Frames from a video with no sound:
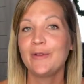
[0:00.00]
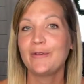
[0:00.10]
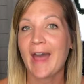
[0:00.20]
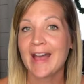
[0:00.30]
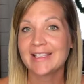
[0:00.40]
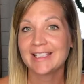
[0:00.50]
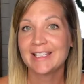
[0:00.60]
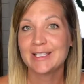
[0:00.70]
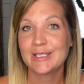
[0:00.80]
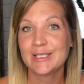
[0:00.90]
fats
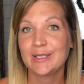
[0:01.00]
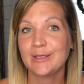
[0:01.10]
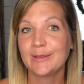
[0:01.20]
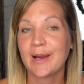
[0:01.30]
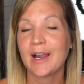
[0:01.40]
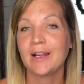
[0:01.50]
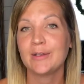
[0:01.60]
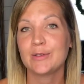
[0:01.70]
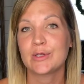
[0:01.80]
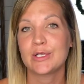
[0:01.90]
into our
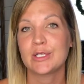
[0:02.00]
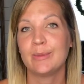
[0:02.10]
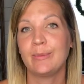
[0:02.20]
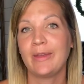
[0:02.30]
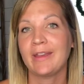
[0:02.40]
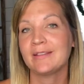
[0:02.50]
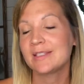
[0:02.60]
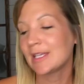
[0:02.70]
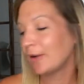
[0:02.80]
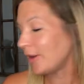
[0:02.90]
nutrition plan.
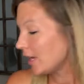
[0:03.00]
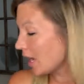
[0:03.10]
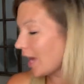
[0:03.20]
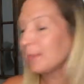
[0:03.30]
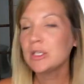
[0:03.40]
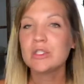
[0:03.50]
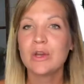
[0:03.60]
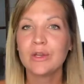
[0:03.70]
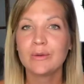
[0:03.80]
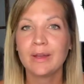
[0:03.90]
So I'm going to
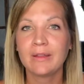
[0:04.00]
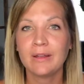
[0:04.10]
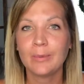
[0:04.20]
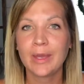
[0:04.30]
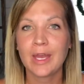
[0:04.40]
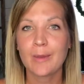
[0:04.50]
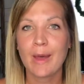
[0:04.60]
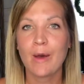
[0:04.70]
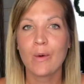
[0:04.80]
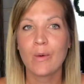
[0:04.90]
show you a little bit
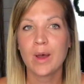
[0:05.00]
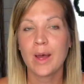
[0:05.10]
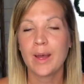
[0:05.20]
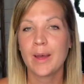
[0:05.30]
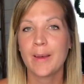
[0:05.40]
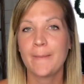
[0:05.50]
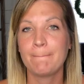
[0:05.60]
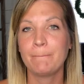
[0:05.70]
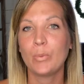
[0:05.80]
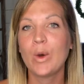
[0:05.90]
about
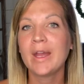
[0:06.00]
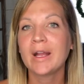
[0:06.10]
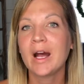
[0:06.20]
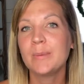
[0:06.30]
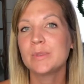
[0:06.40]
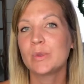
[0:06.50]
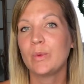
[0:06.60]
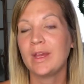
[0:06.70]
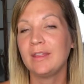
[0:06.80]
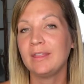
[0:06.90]
what comes
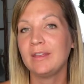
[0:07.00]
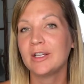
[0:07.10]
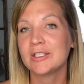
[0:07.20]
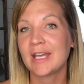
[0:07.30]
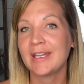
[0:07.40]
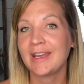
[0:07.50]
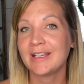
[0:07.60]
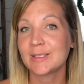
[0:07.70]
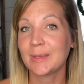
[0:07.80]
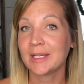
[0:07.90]
with your 10-day
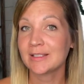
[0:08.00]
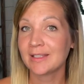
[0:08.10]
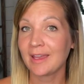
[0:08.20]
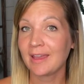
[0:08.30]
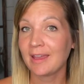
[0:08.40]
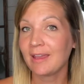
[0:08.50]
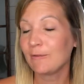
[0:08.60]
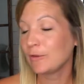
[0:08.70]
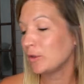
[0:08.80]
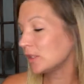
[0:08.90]
experience kit
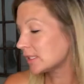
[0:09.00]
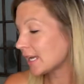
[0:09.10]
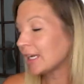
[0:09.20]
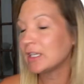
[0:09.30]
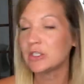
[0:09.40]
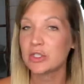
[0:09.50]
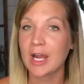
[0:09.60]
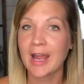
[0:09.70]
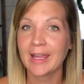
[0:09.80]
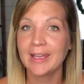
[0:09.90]
if you decided to
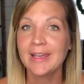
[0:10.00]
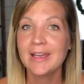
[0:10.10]
try